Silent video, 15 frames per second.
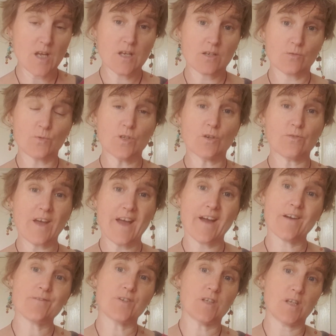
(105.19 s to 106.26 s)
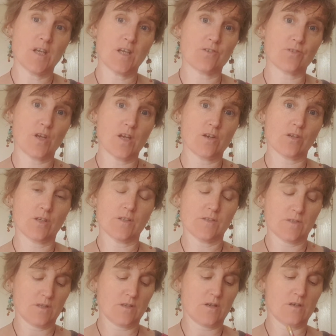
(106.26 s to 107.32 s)
And we don't have any head or hair lice
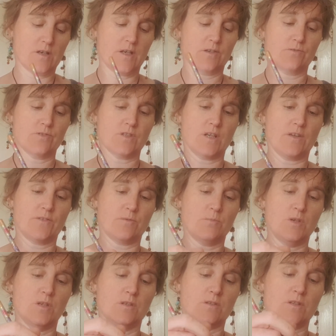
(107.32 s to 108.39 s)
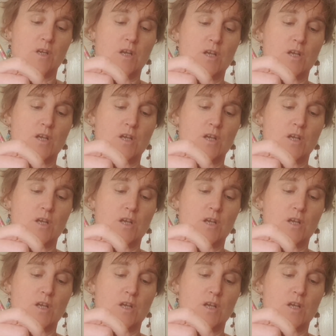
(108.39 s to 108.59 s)
in our house at the minute.